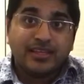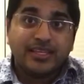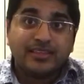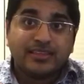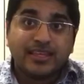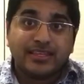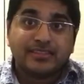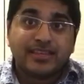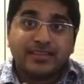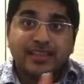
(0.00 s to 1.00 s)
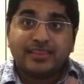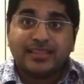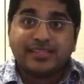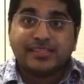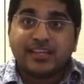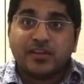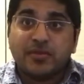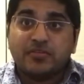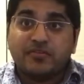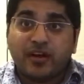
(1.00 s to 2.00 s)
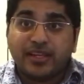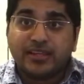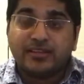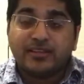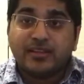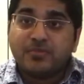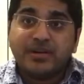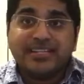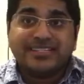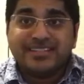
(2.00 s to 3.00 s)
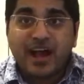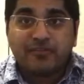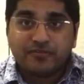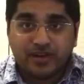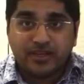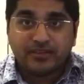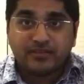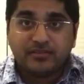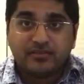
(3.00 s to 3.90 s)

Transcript: He thinks that this is gonna be funny, but it's not funny.